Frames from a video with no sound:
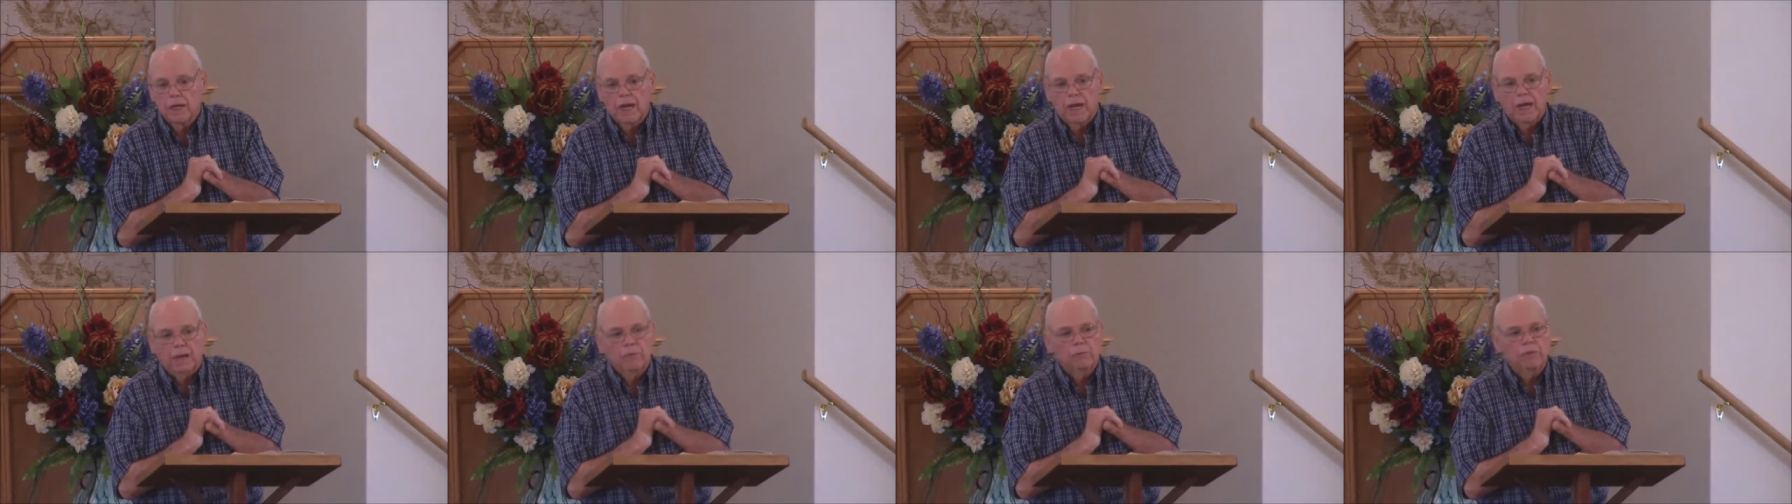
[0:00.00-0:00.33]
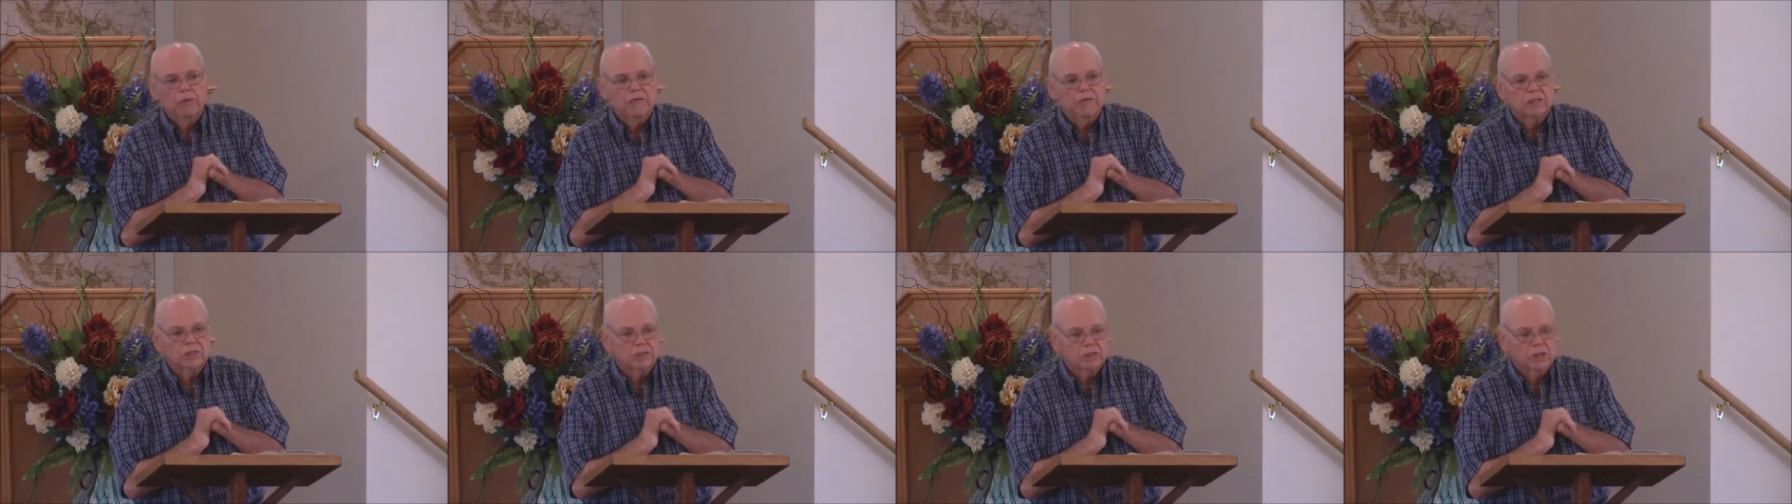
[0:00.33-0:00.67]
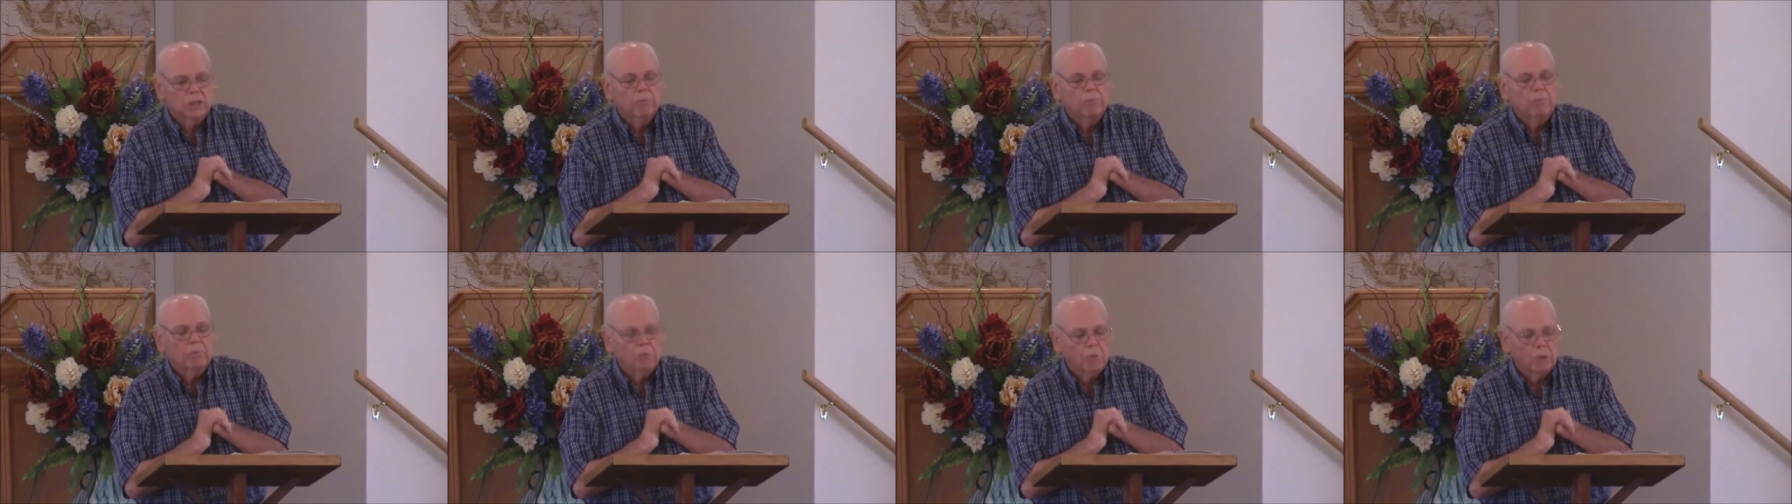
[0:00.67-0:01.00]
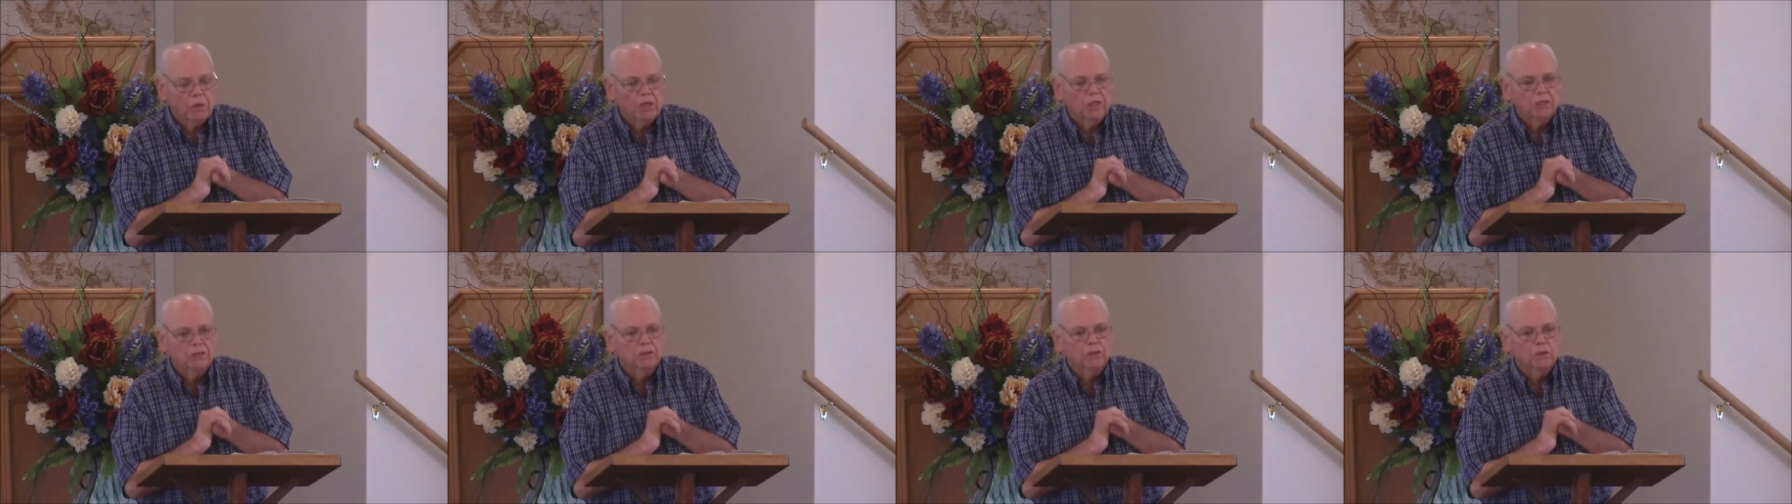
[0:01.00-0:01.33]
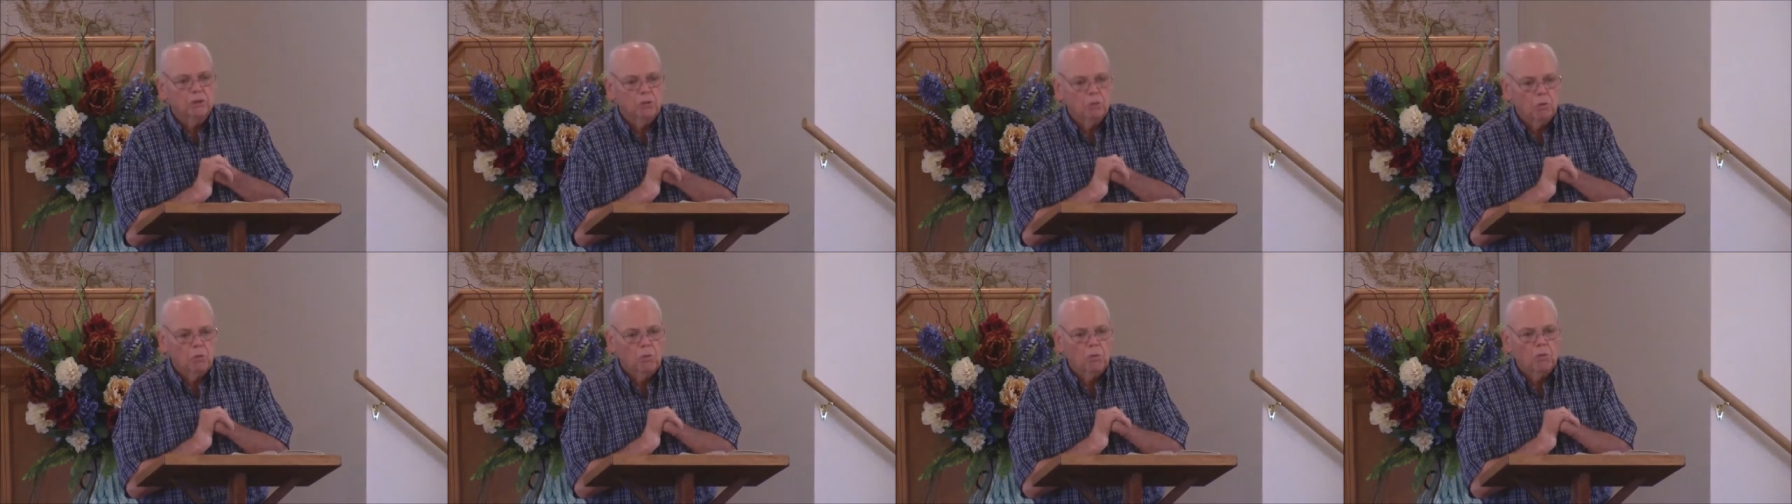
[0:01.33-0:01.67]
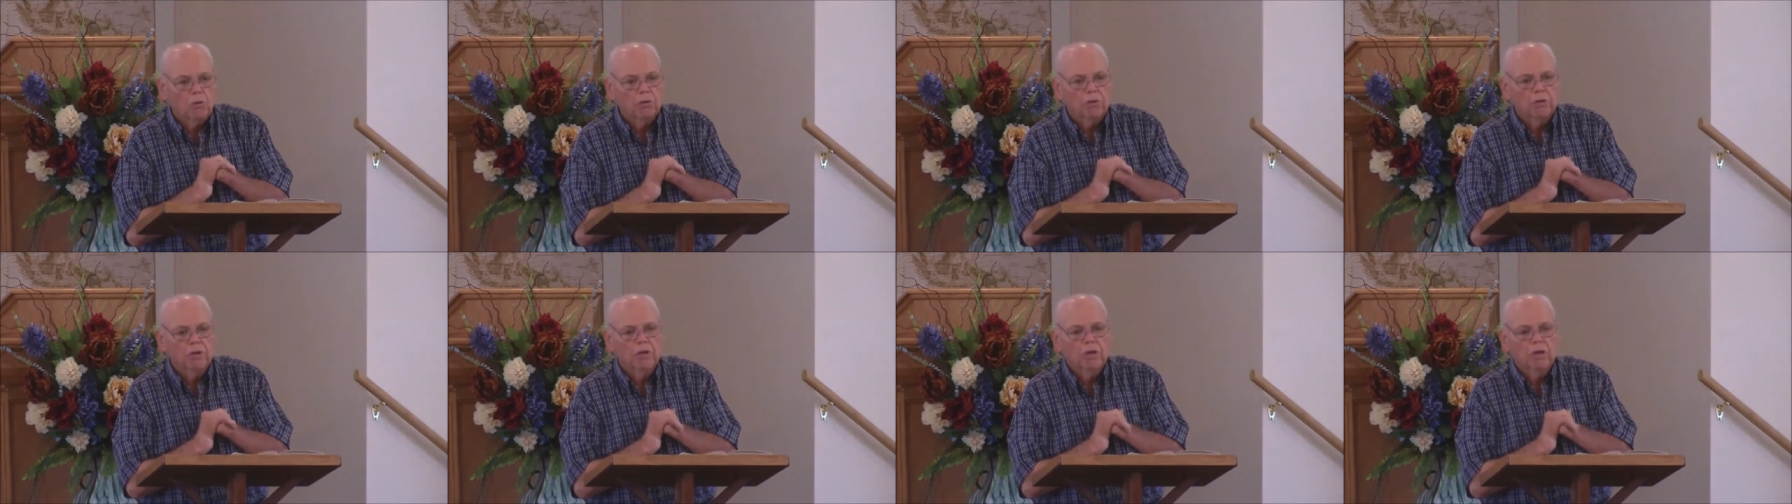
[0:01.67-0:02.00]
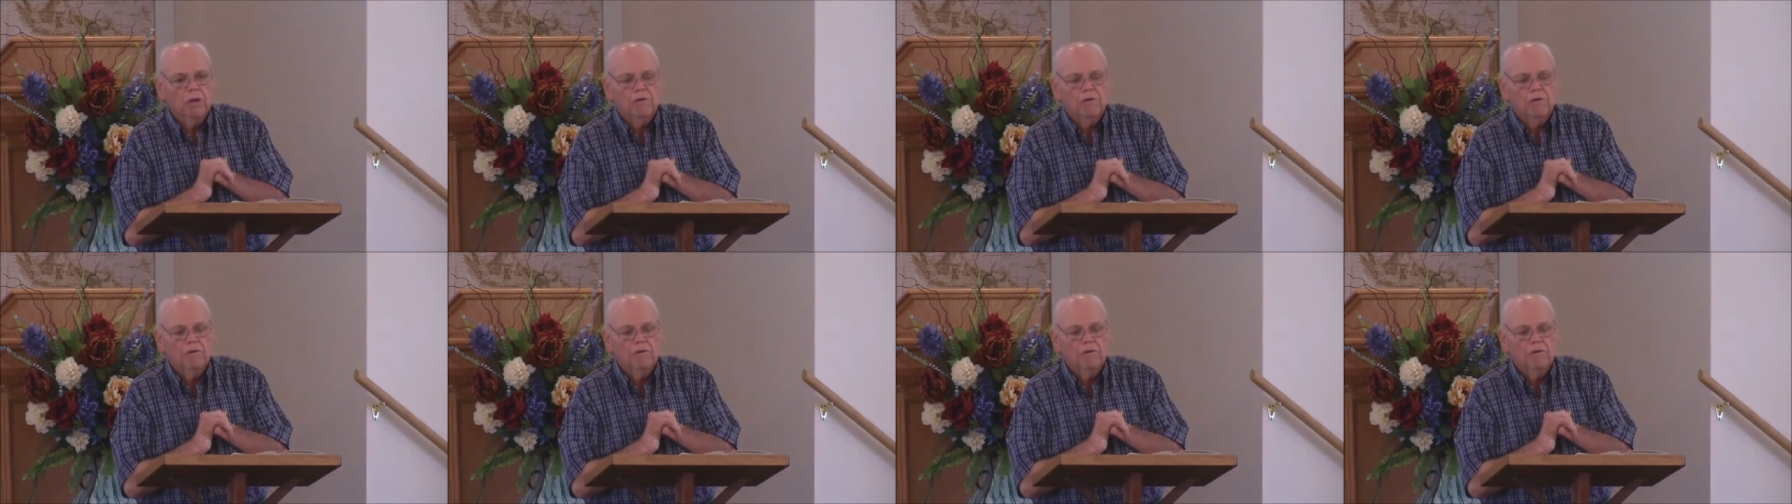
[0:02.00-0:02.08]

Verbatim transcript: And we can say, "Praise the Lord